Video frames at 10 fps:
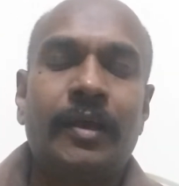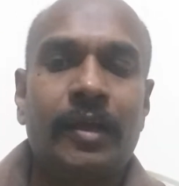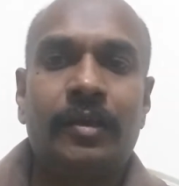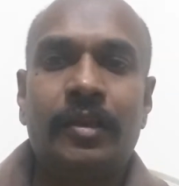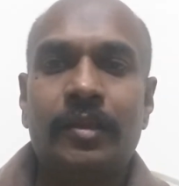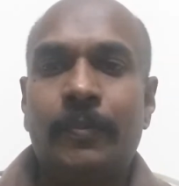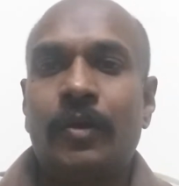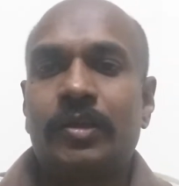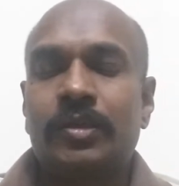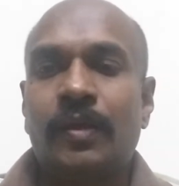cut in the
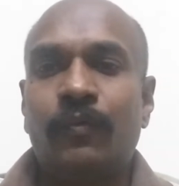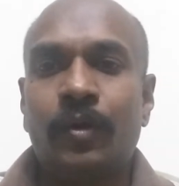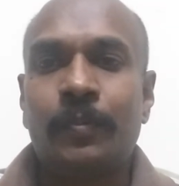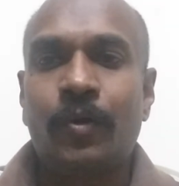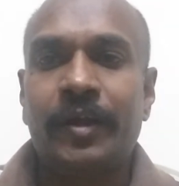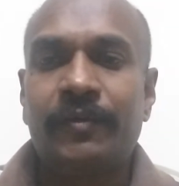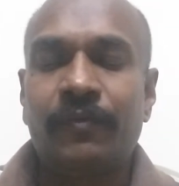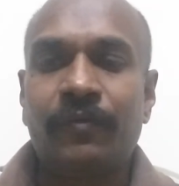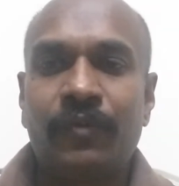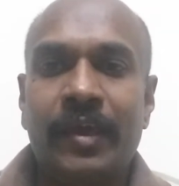production of
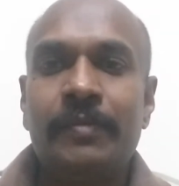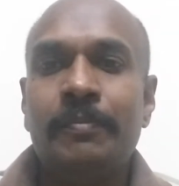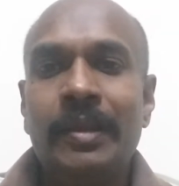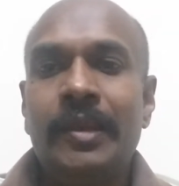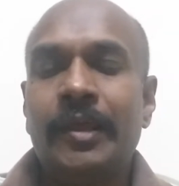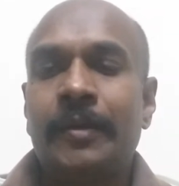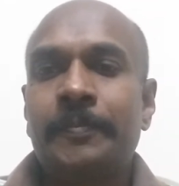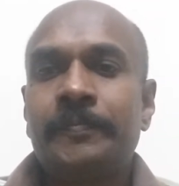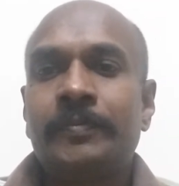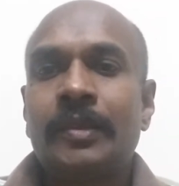1.5 million
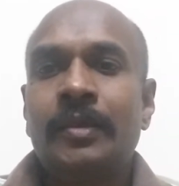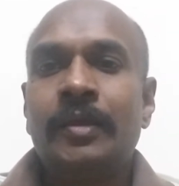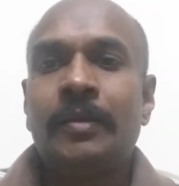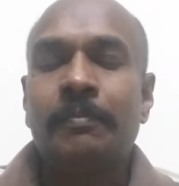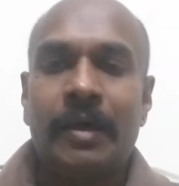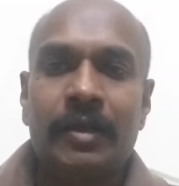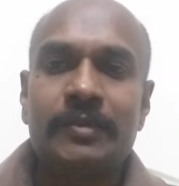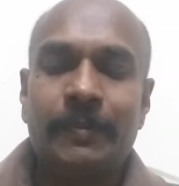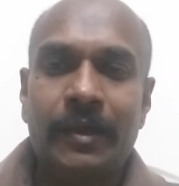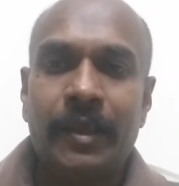barrels
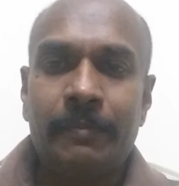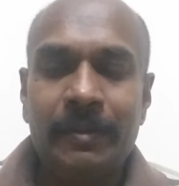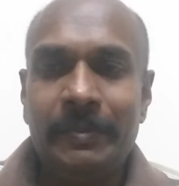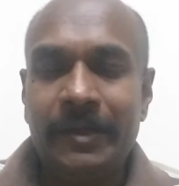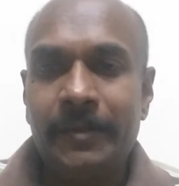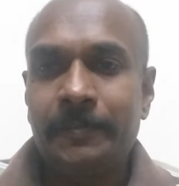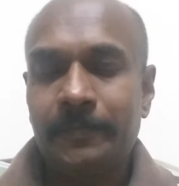per day, BPD.